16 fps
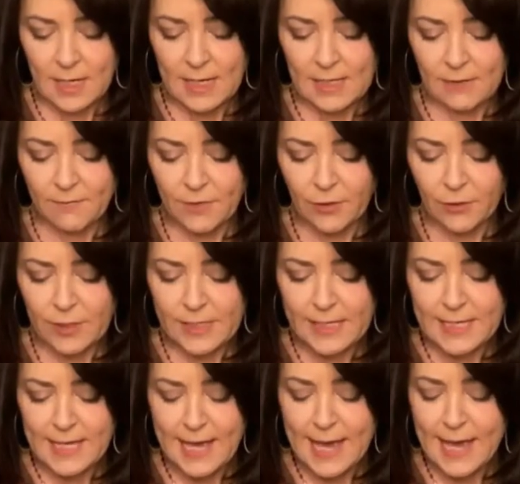And if there are
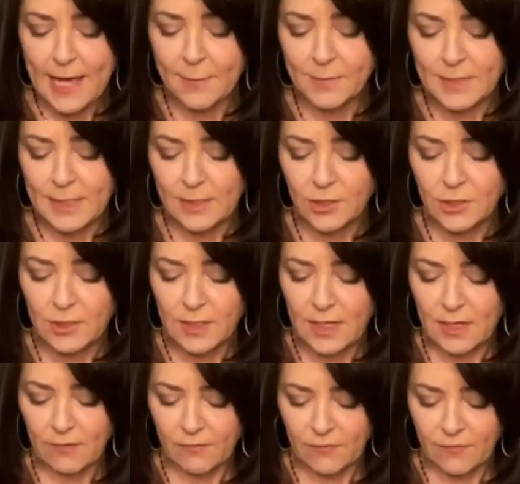any gaps, I just
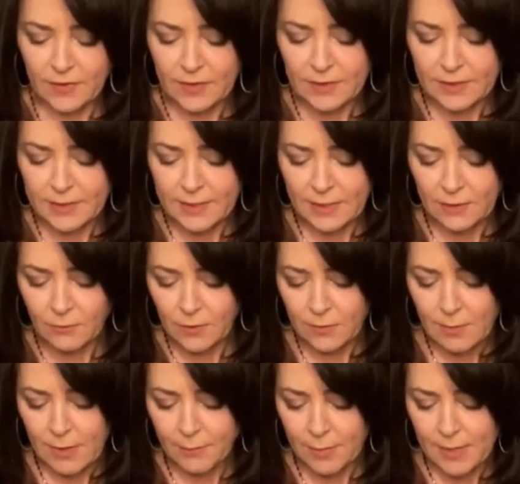kind of fill it in
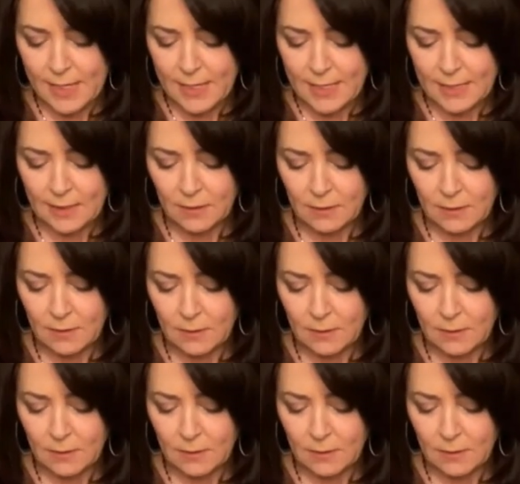with my paint.